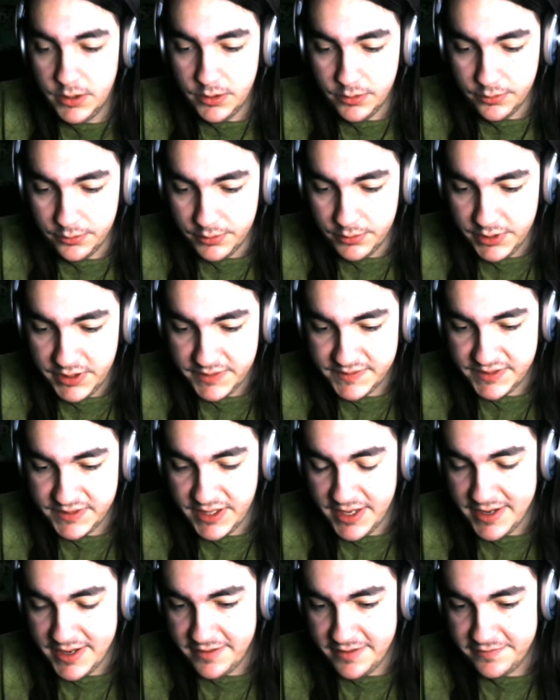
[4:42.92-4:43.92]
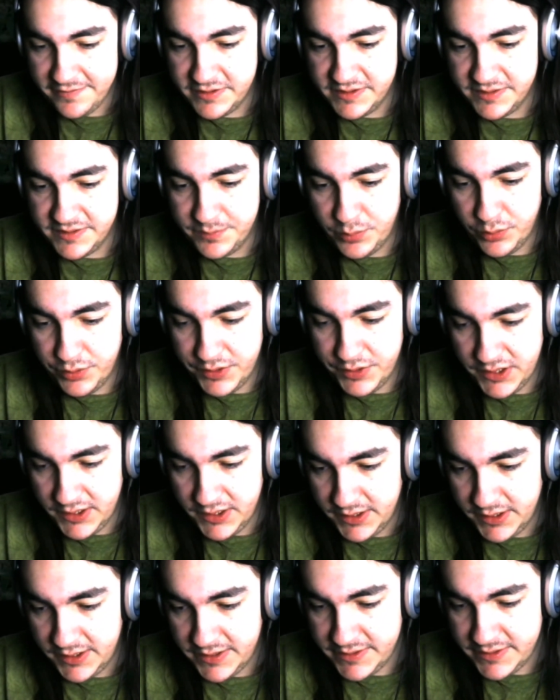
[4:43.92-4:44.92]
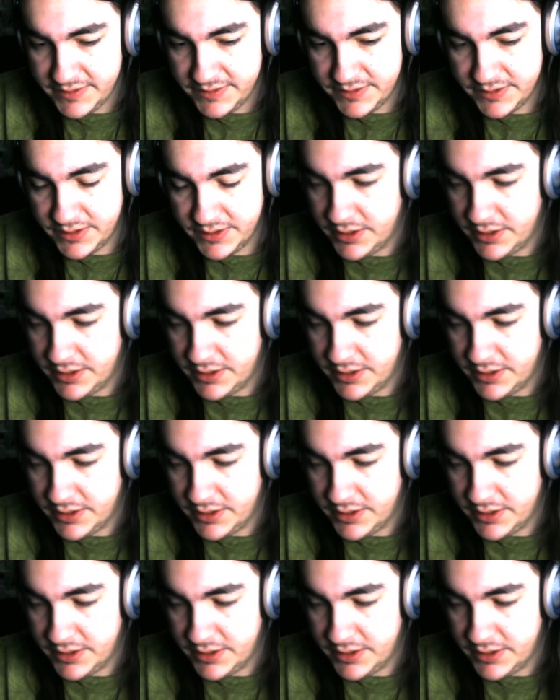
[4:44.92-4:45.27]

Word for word: Well, that's half disappointing, I guess.